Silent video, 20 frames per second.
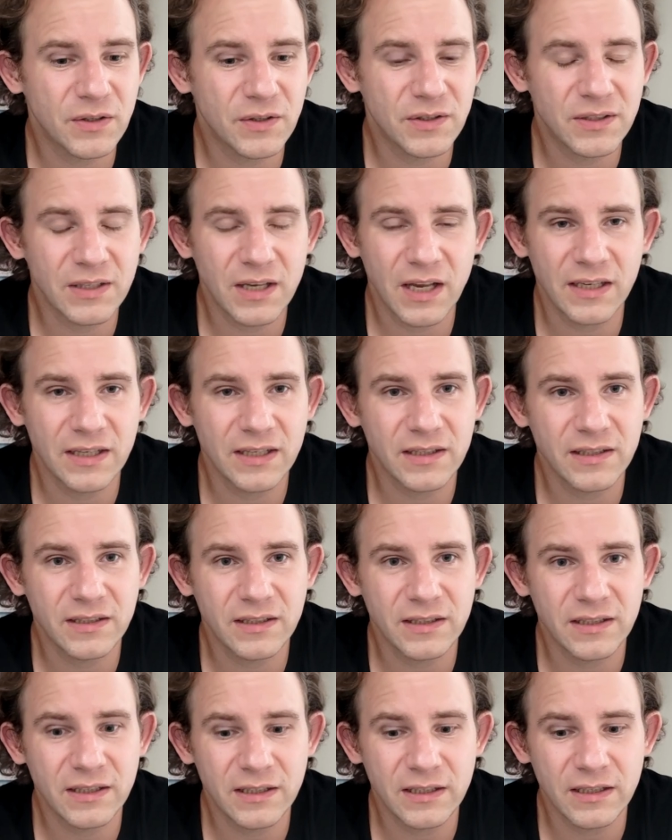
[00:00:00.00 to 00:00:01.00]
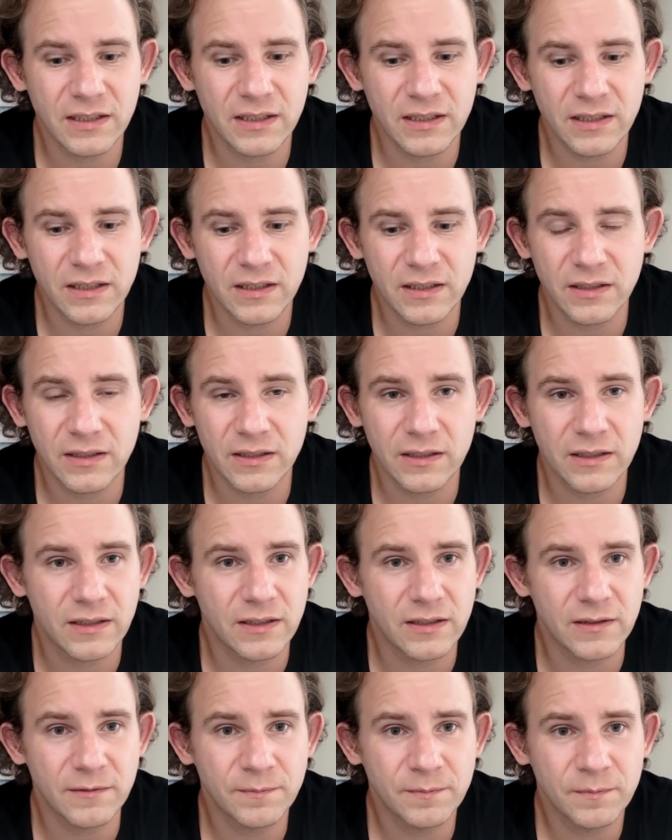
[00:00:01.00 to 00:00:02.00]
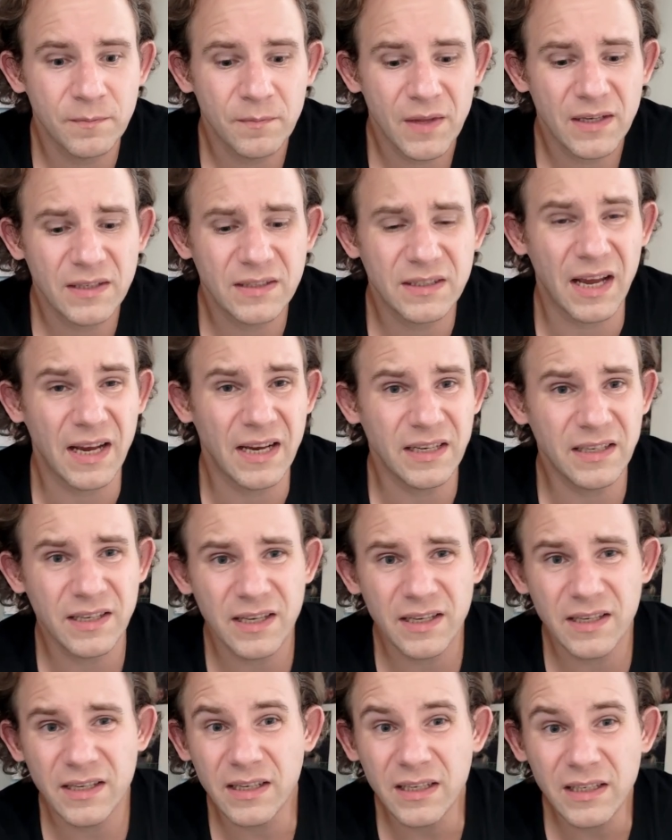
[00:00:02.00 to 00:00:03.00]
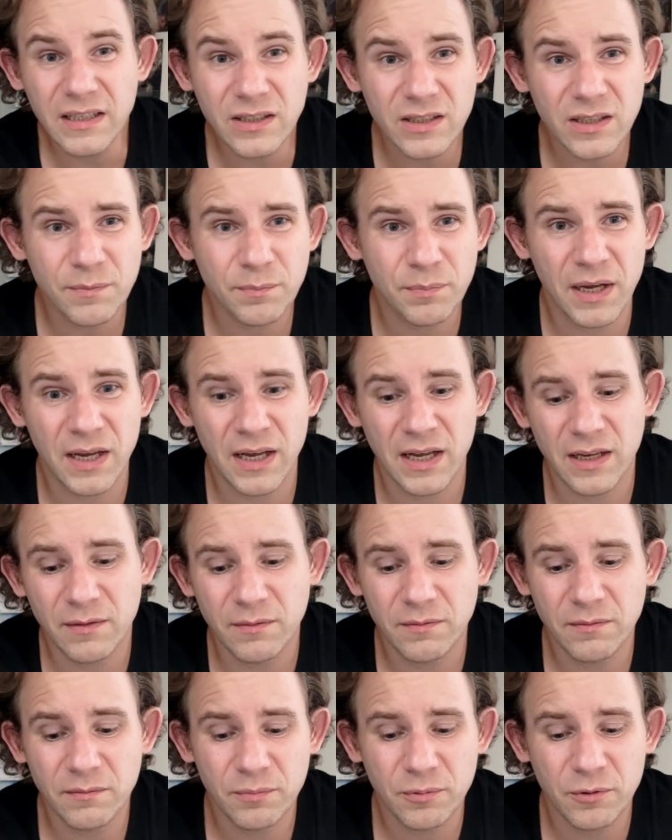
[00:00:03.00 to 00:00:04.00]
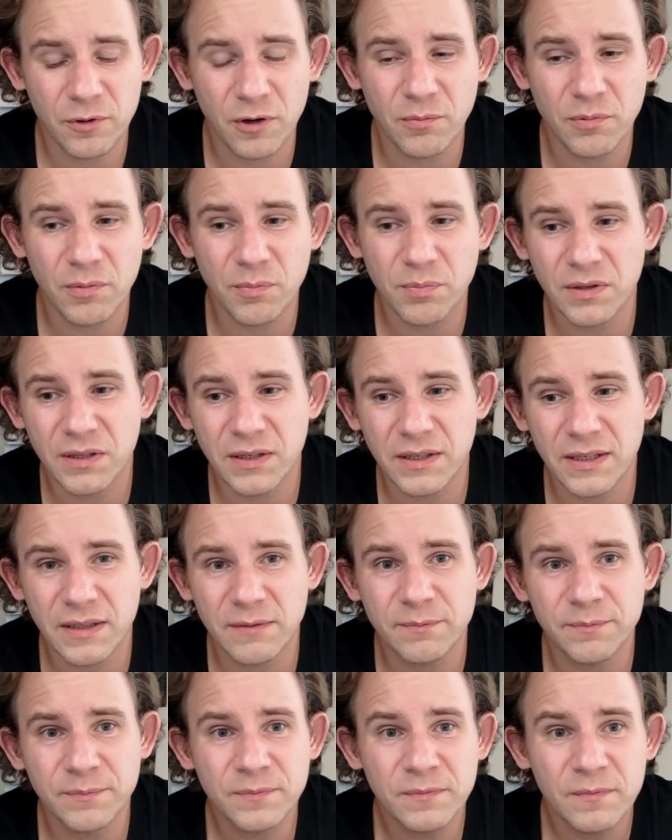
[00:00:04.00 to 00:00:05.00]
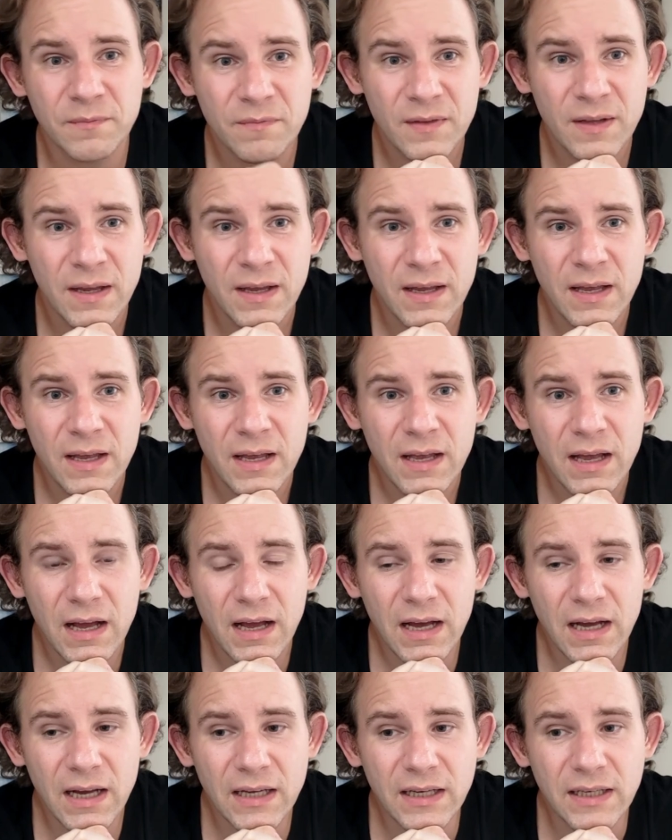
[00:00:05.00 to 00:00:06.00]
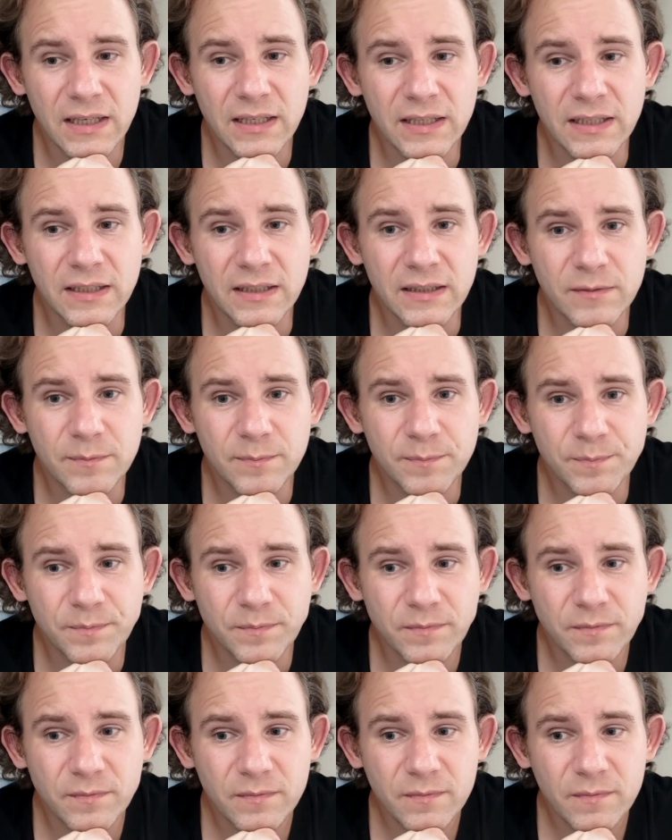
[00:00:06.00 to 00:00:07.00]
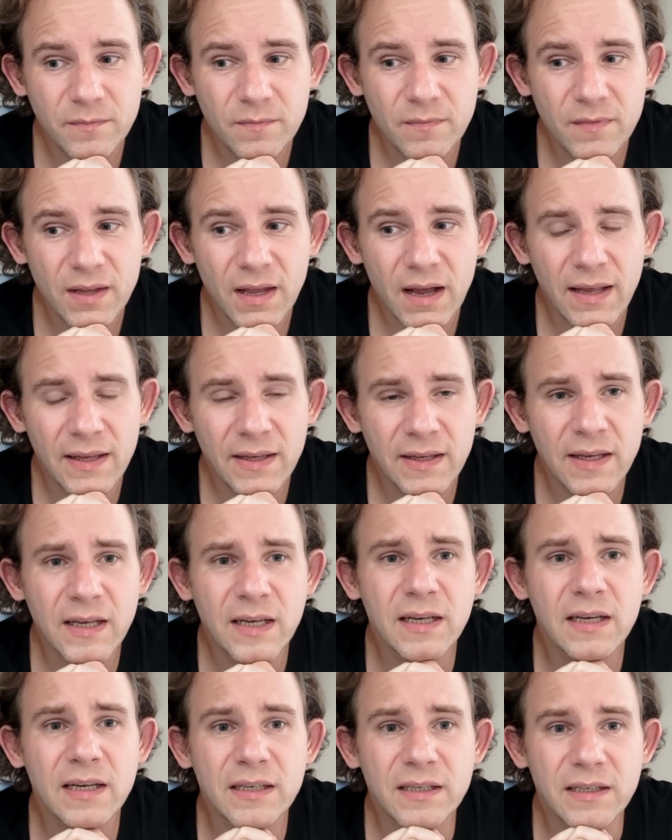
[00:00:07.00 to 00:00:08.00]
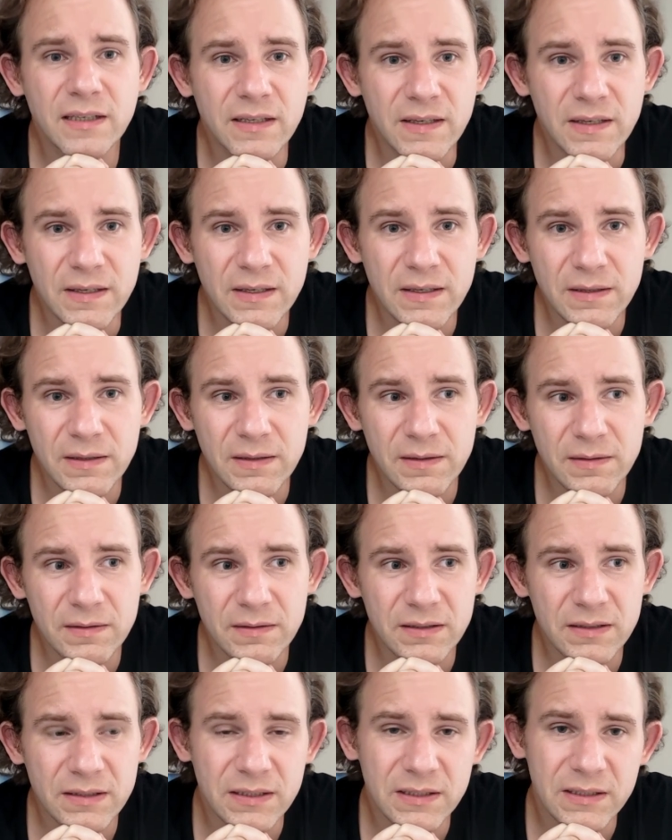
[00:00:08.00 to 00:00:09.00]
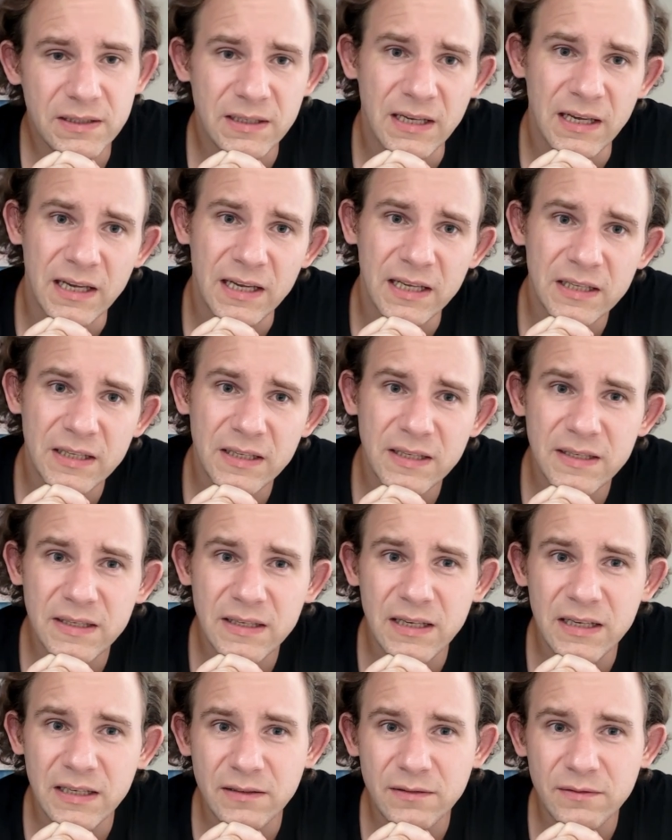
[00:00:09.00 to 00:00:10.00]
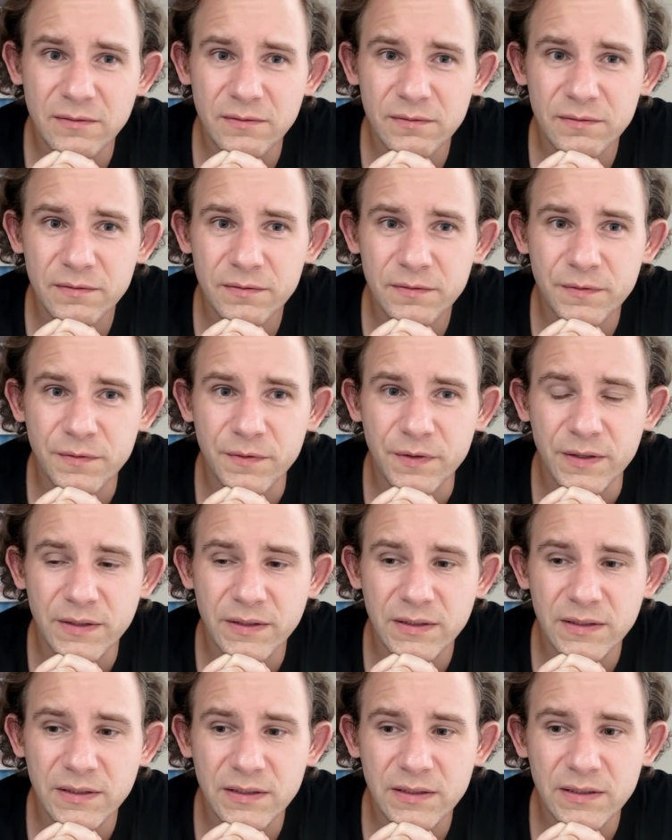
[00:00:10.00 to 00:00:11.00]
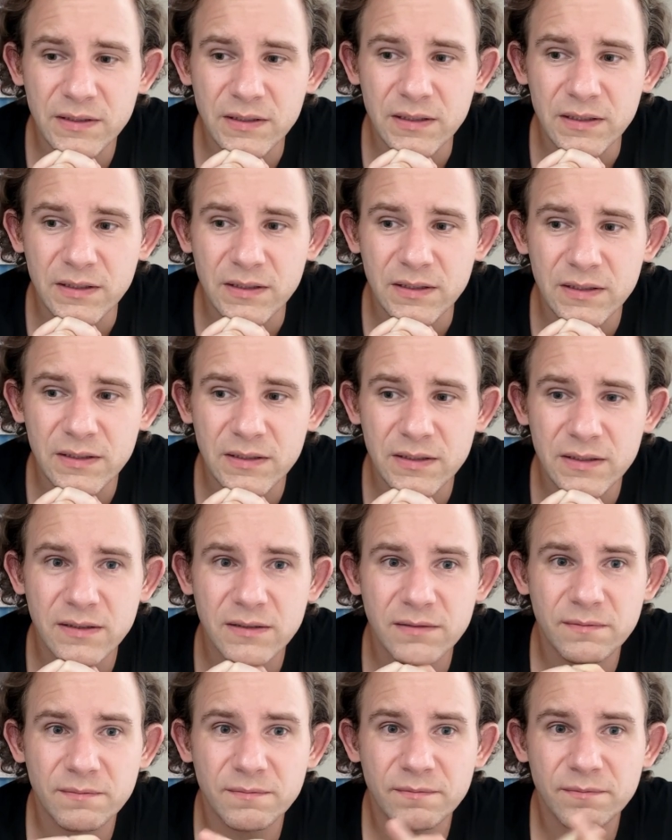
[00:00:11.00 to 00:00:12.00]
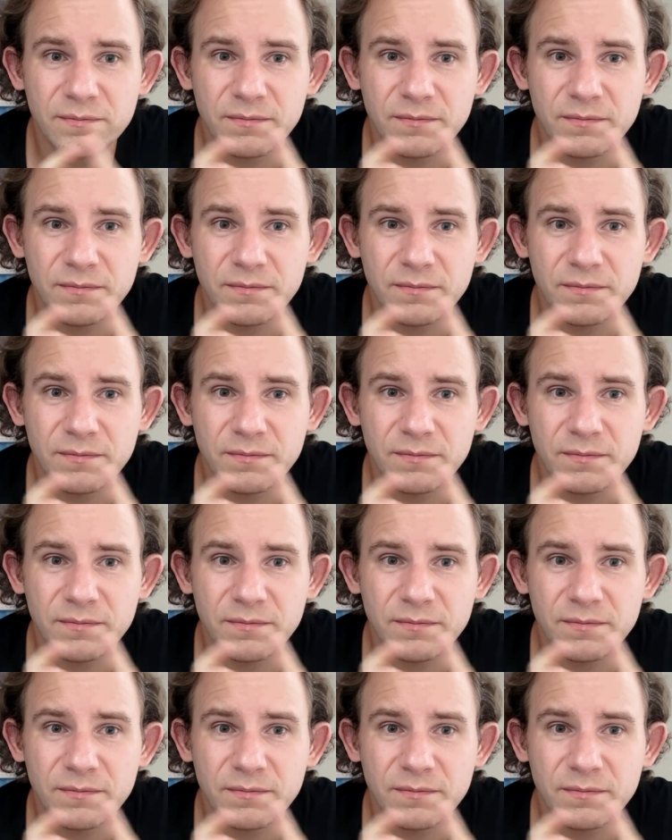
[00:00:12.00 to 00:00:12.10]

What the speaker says: society, on dating in Japan, probably. And I think in a sense that fits this